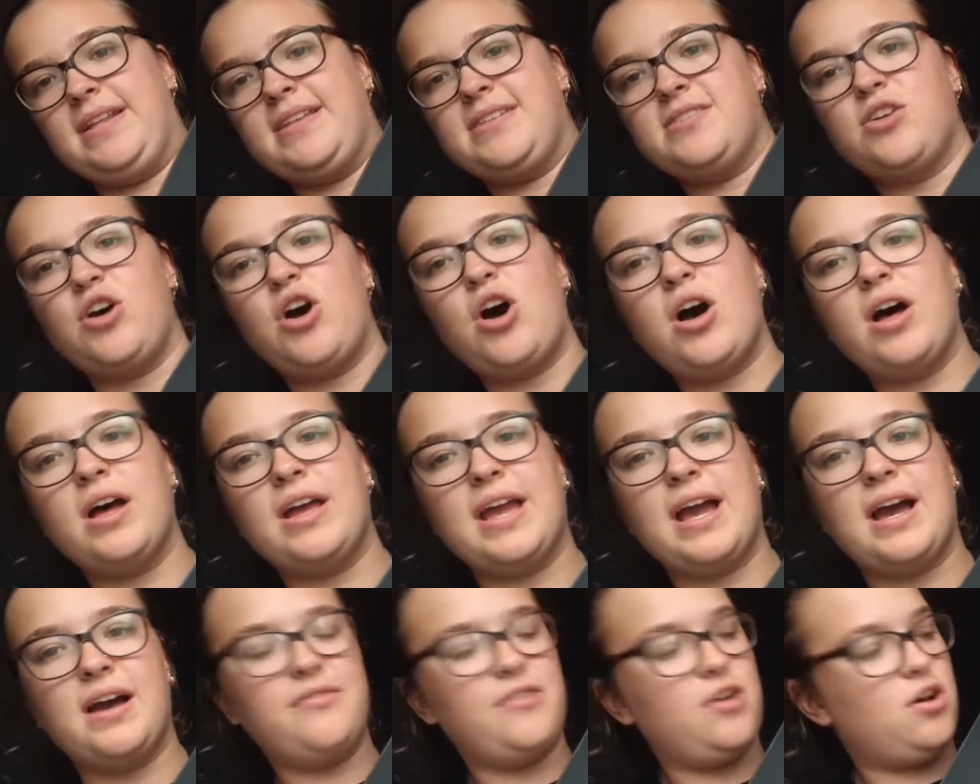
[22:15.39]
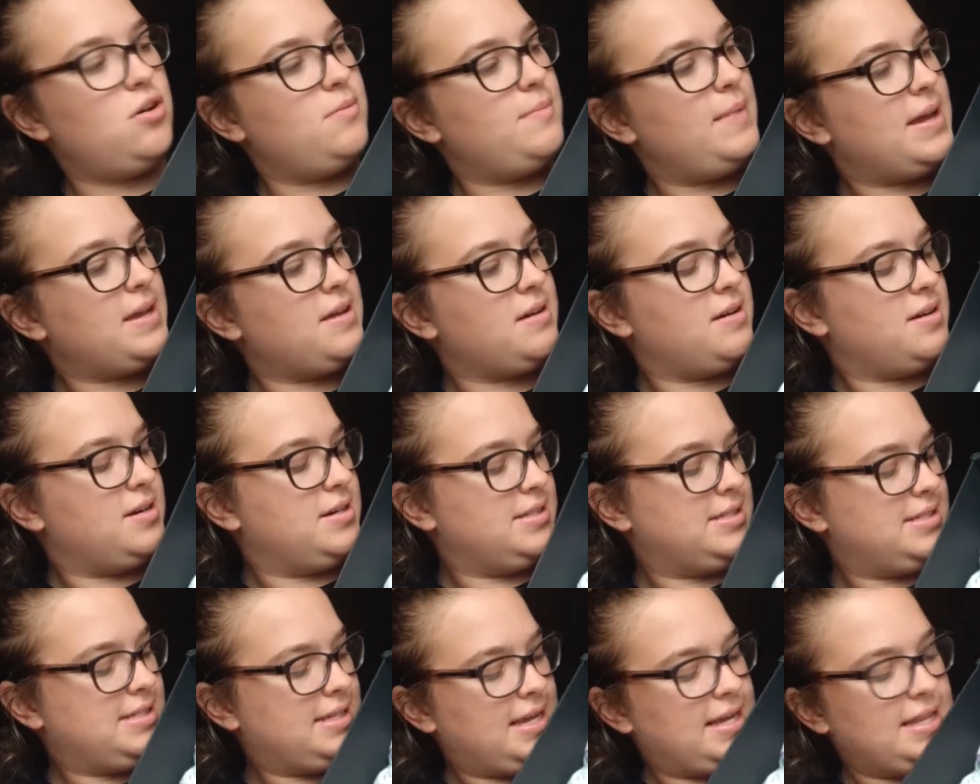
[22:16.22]
So I have all my
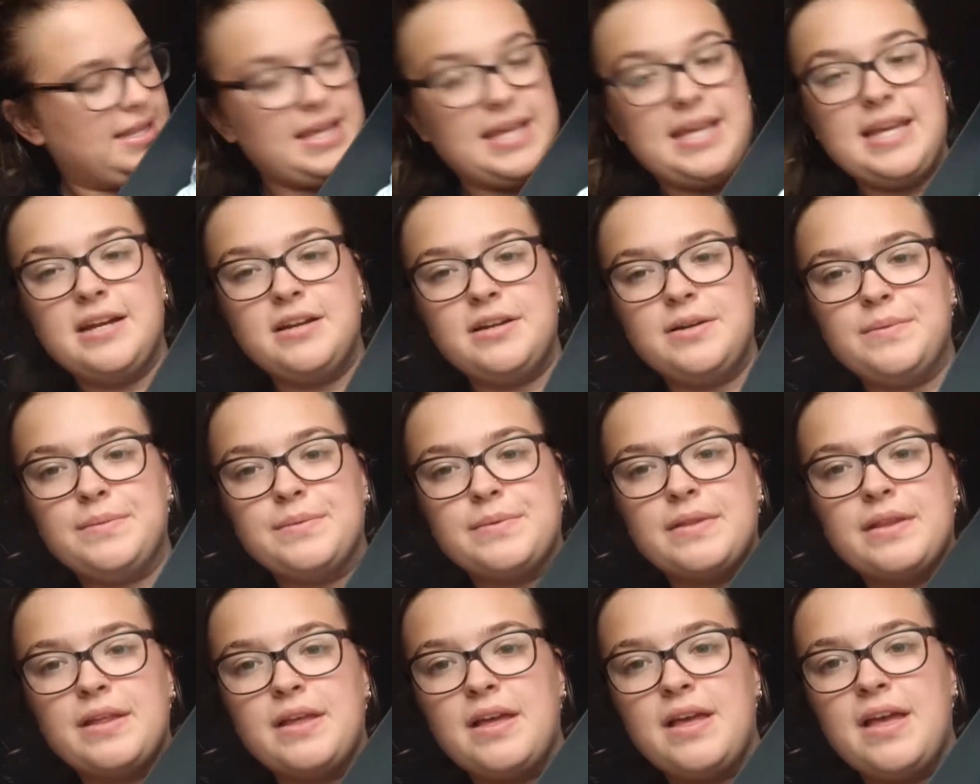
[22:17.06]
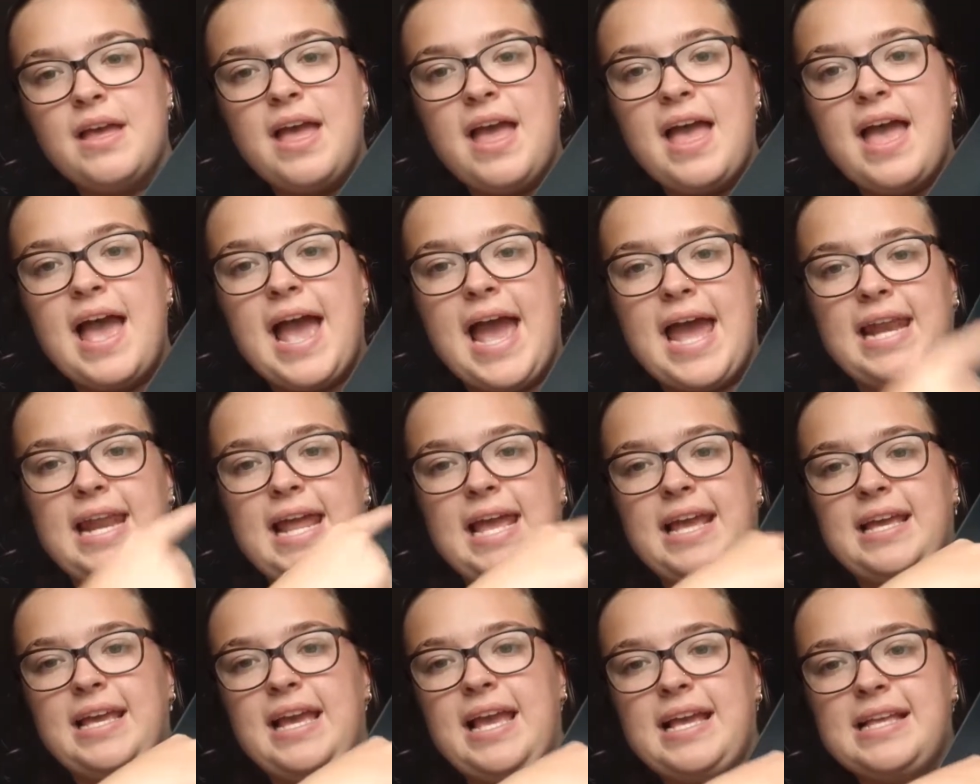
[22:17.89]
yarns in here. And
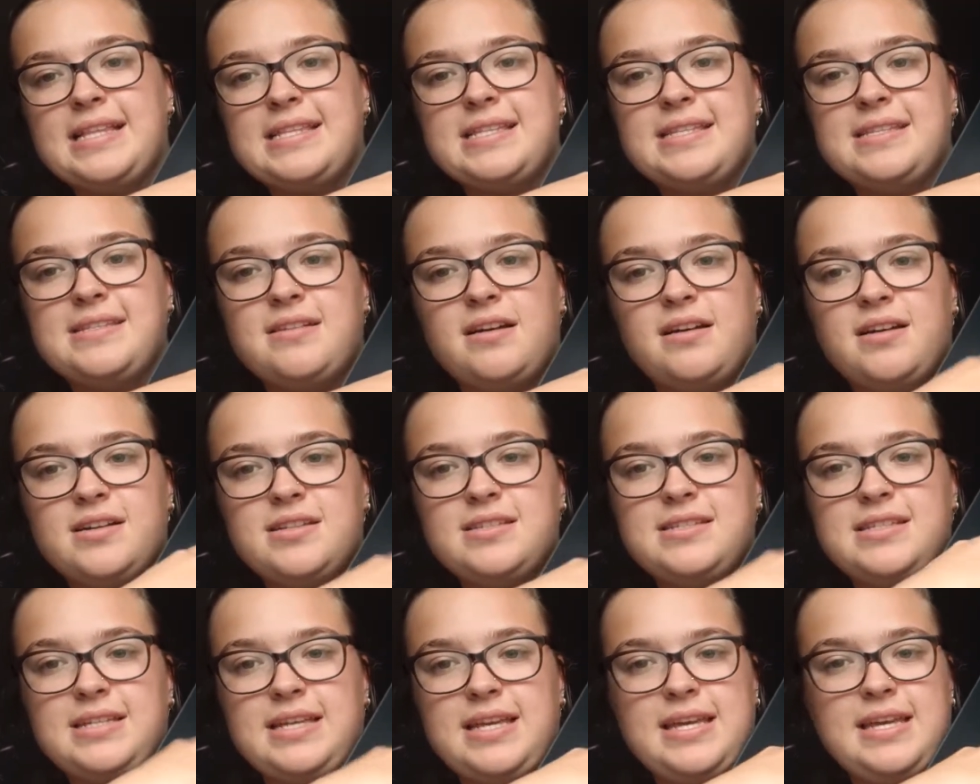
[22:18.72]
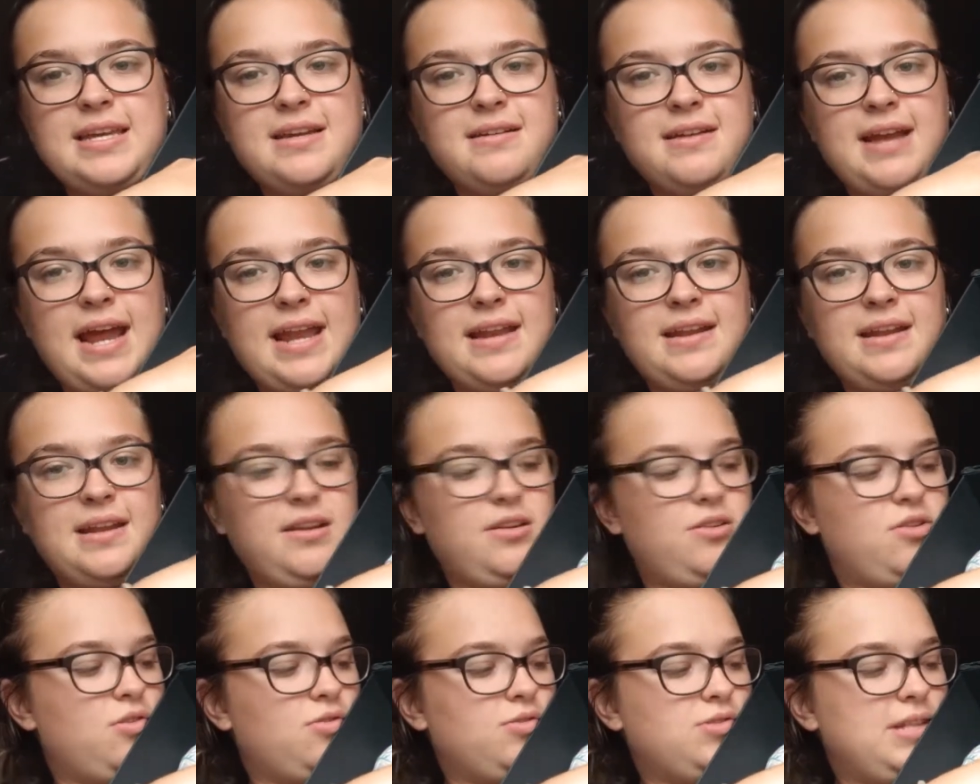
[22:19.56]
like it starts here and then
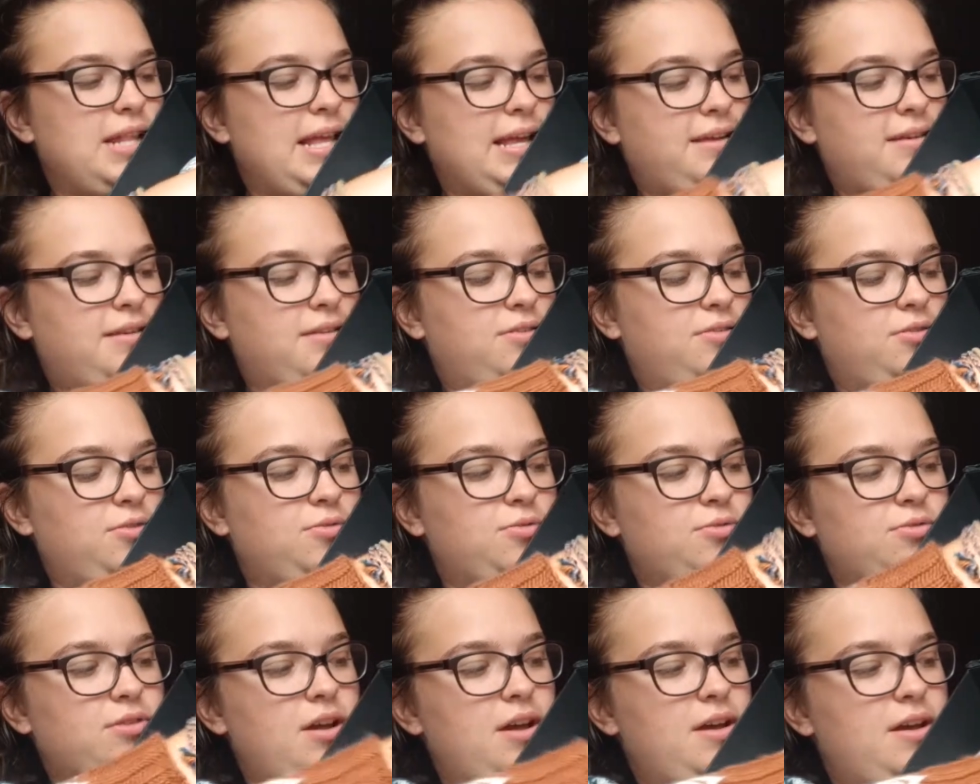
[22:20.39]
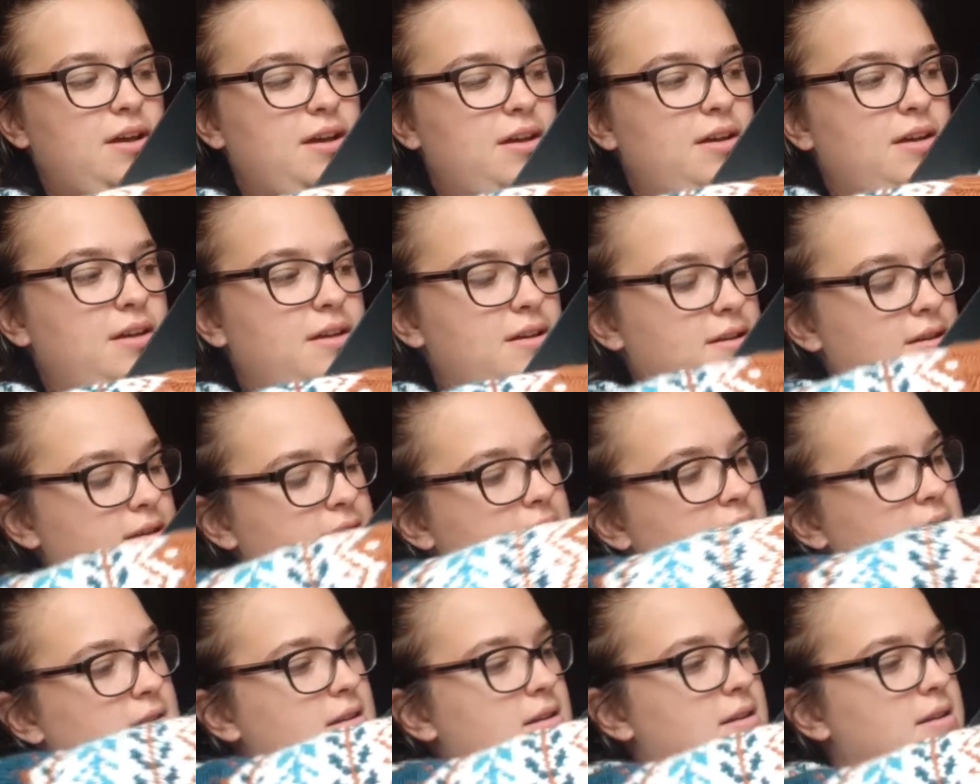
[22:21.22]
goes like to
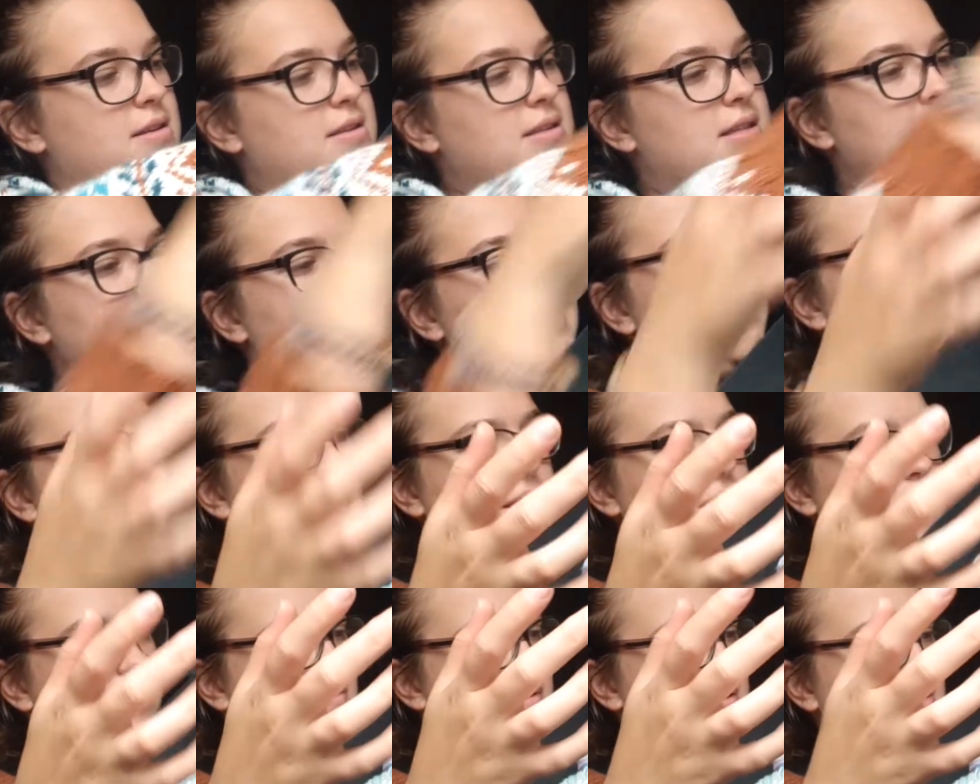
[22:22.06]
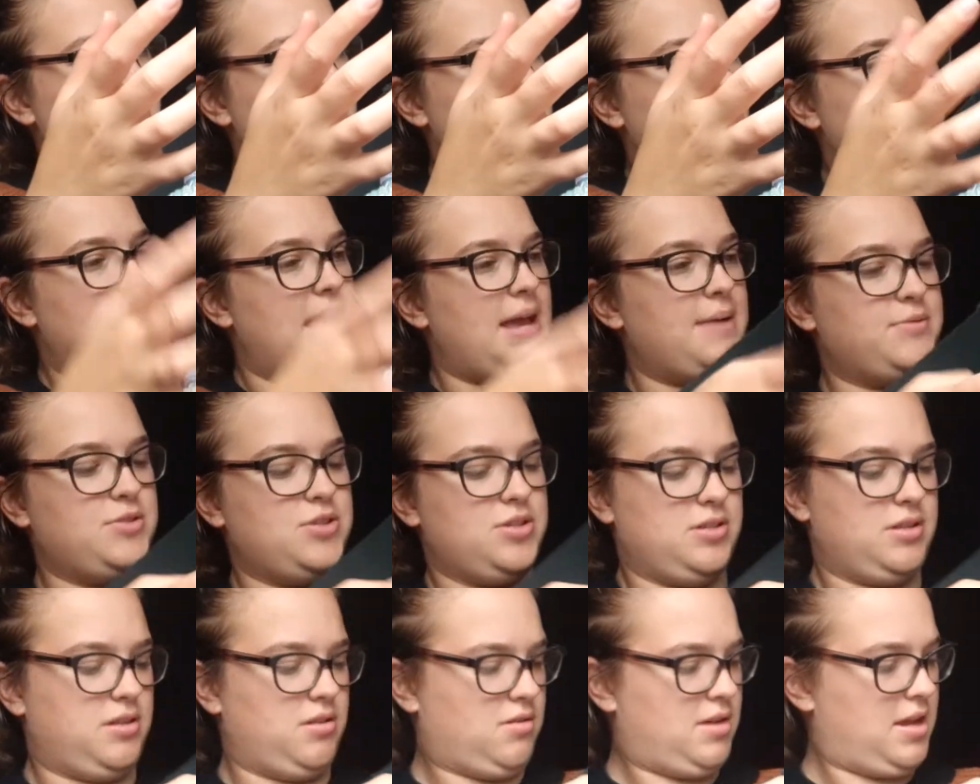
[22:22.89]
these pink ones. I'm
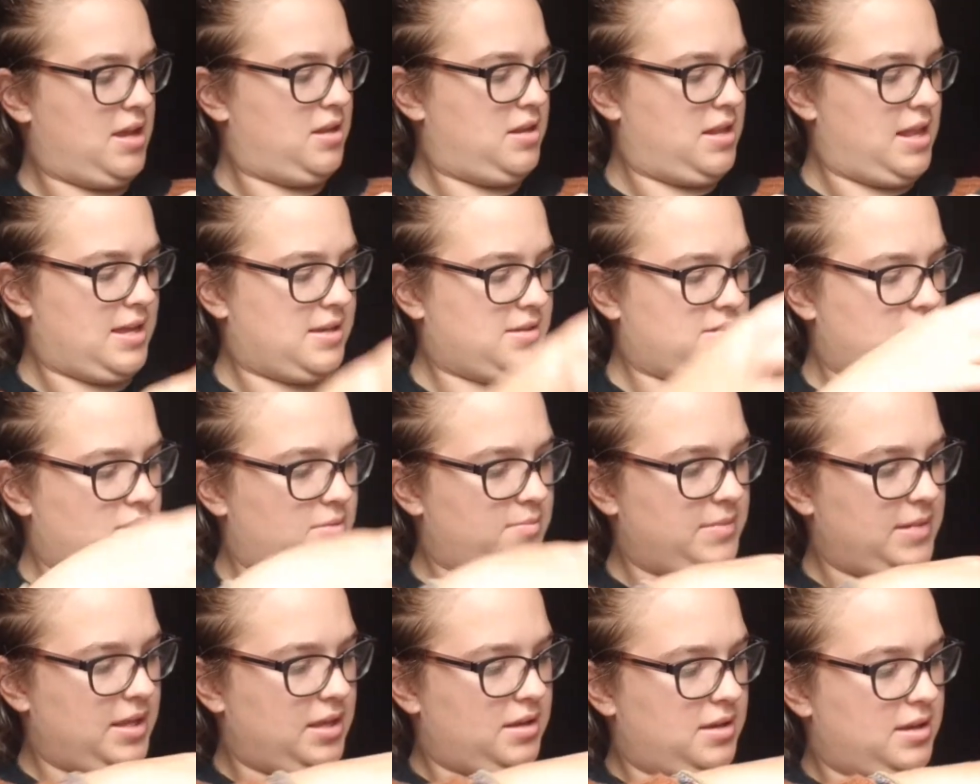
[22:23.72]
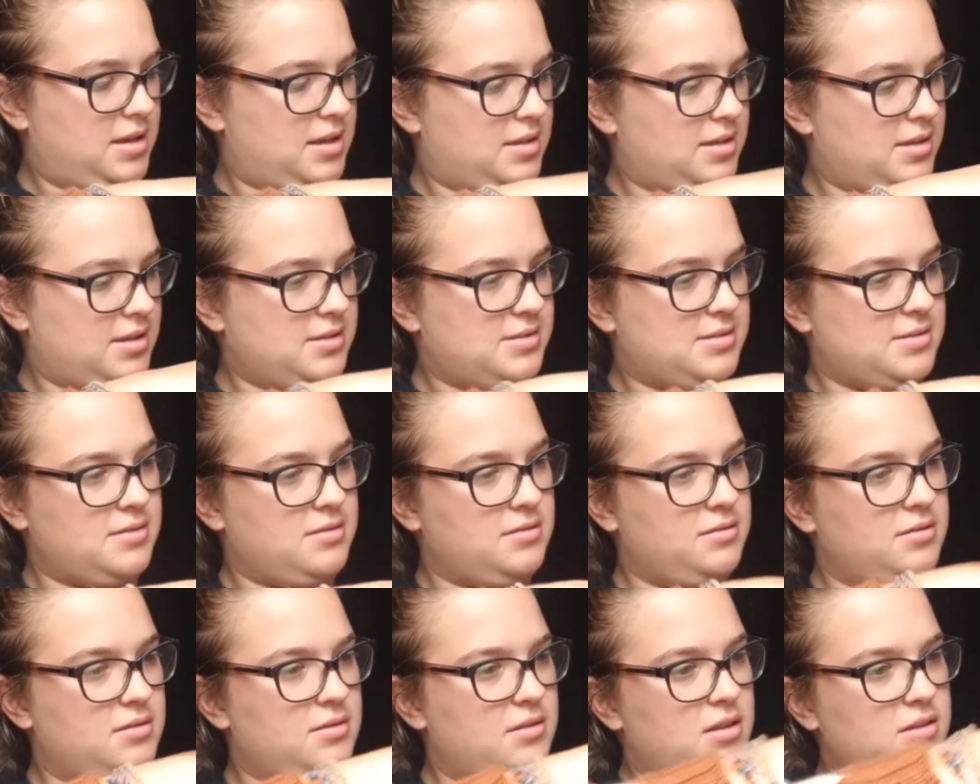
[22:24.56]
just looking like something is
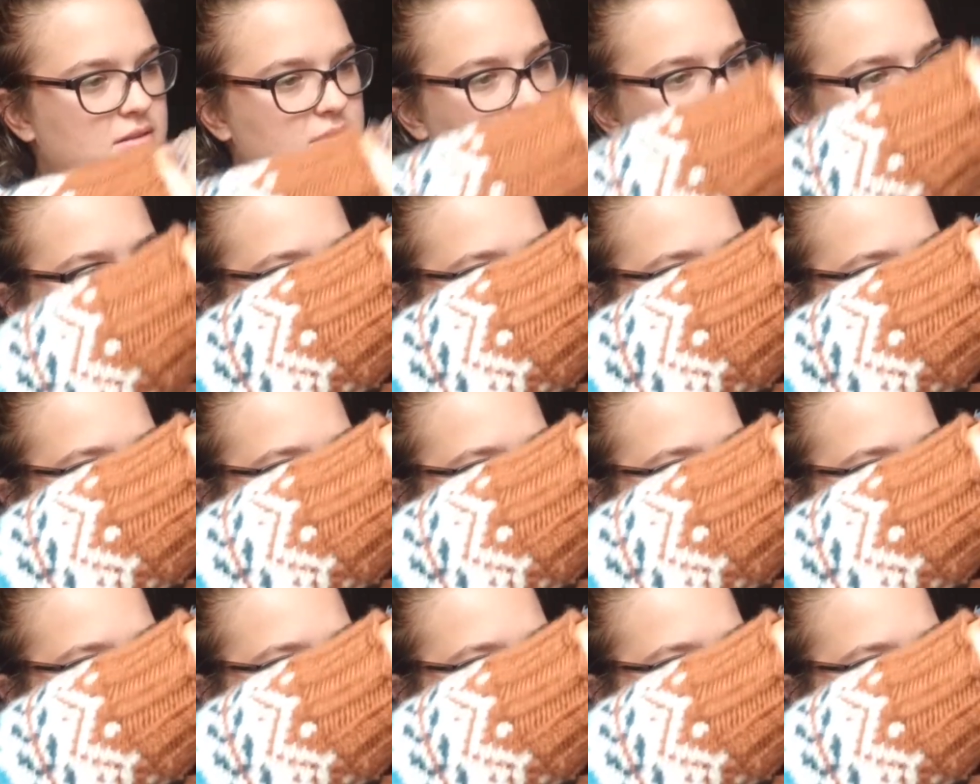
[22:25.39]
not.